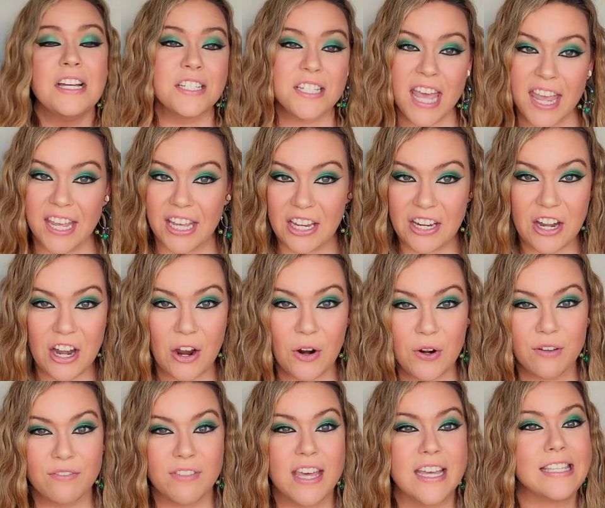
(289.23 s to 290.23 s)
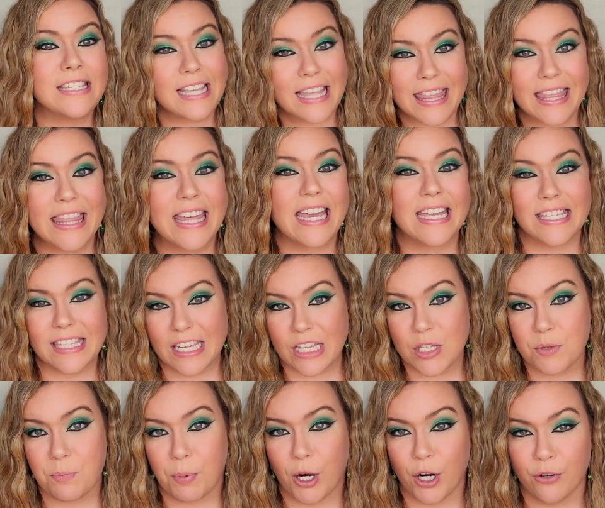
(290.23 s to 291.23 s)
take a note of this. This
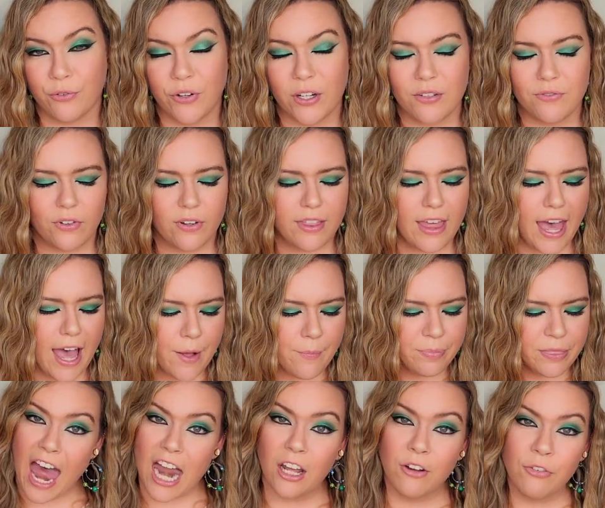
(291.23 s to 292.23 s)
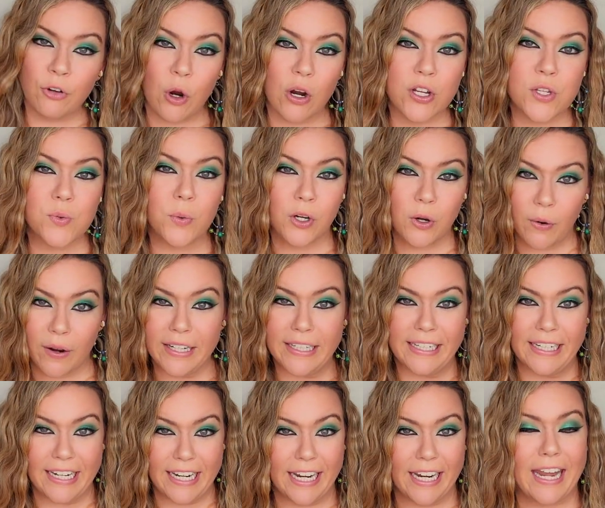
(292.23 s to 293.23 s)
is perfect for that. And of course, we're going
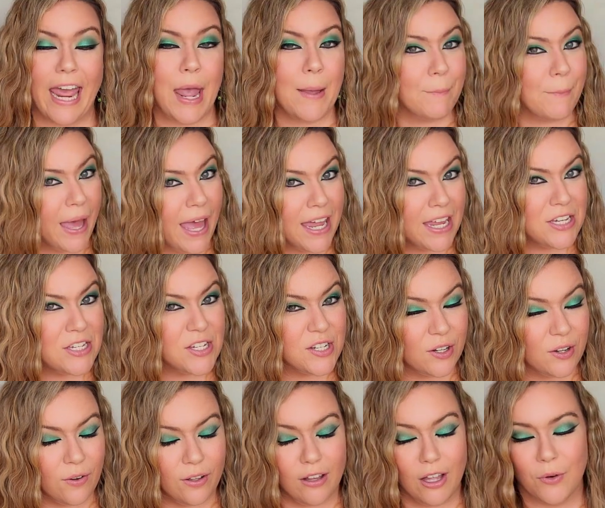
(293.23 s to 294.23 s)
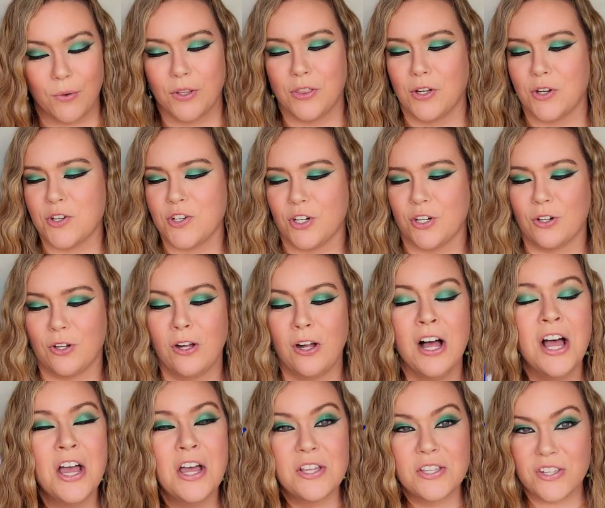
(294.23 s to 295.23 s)
to need a pen to go along with our journal.
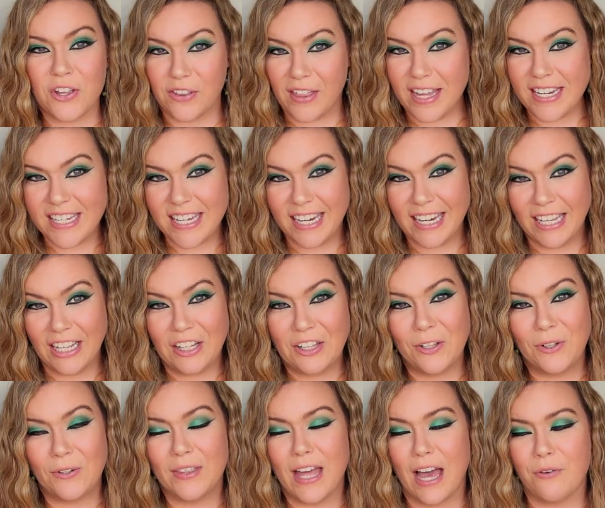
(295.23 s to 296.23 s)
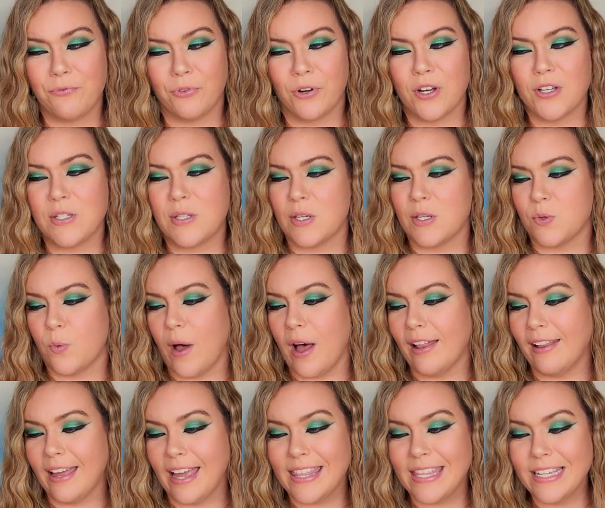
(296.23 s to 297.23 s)
So they did include that for us as
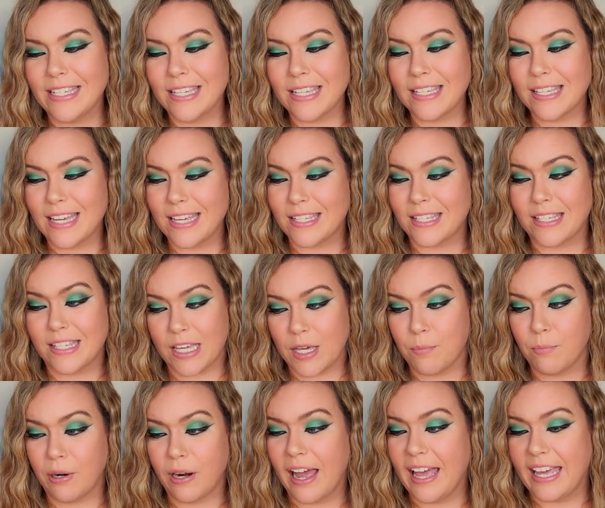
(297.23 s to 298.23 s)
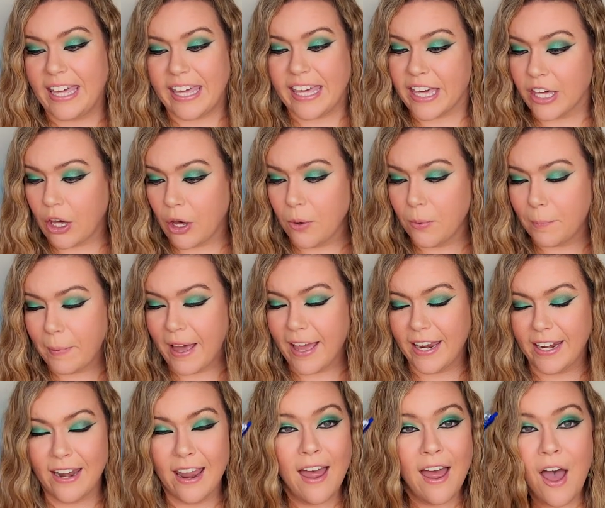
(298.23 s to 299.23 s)
well. And this is a Zebra Eco
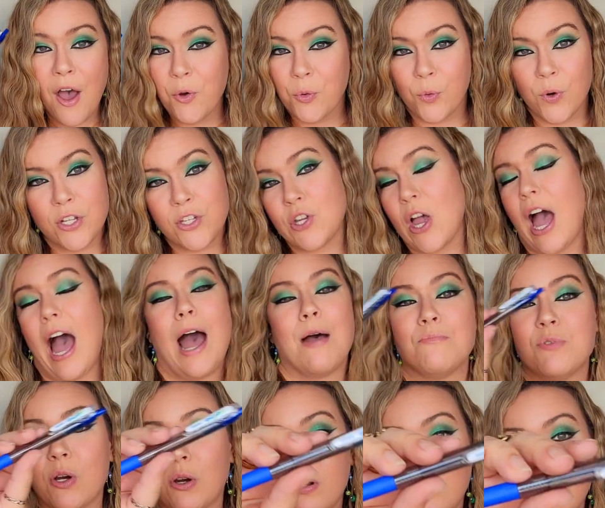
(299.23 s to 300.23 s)
pen, which I'm totally